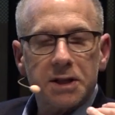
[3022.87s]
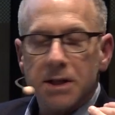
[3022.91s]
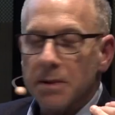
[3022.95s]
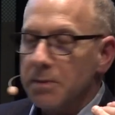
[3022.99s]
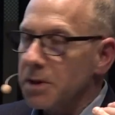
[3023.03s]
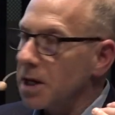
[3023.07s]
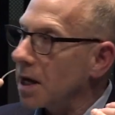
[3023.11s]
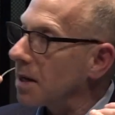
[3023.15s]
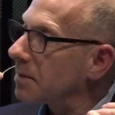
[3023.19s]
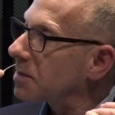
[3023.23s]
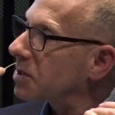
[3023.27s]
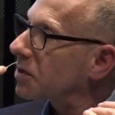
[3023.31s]

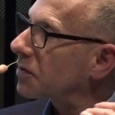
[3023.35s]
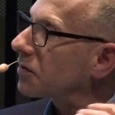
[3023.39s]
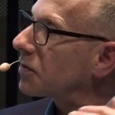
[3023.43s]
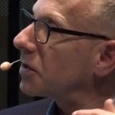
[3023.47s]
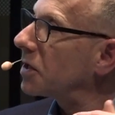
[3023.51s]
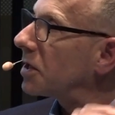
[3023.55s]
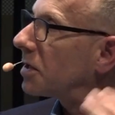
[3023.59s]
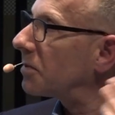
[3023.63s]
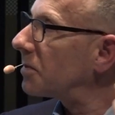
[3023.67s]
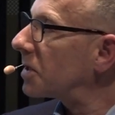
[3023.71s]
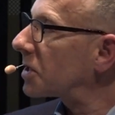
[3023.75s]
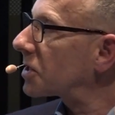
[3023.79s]
Sometimes
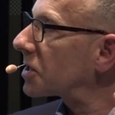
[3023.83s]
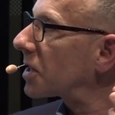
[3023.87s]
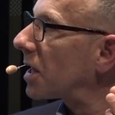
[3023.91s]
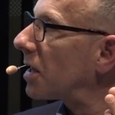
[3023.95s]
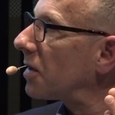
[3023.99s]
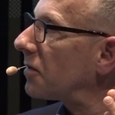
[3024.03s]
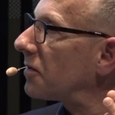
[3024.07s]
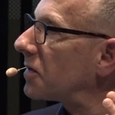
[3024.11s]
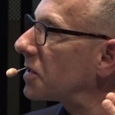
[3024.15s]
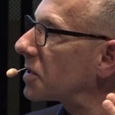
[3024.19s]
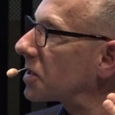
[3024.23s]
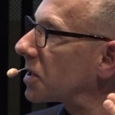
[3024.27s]
freedom
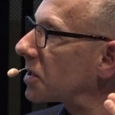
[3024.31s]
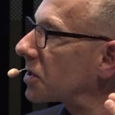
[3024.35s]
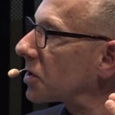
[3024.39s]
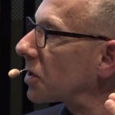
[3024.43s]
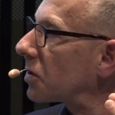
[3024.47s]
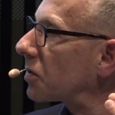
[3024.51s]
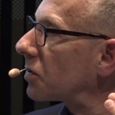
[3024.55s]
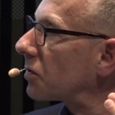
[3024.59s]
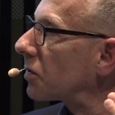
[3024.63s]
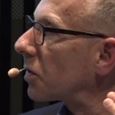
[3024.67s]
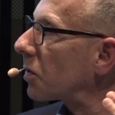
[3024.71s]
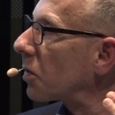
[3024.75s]
itself is its
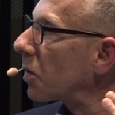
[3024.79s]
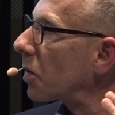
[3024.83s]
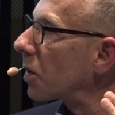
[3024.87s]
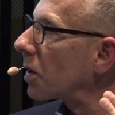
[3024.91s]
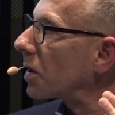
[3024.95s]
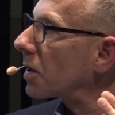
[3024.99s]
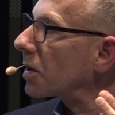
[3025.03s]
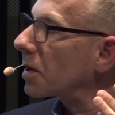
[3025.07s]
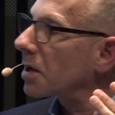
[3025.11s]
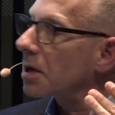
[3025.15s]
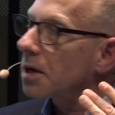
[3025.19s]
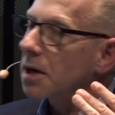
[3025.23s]
own
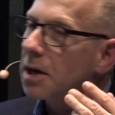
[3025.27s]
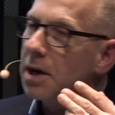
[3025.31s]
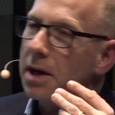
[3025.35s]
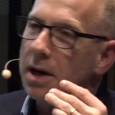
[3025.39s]
reward.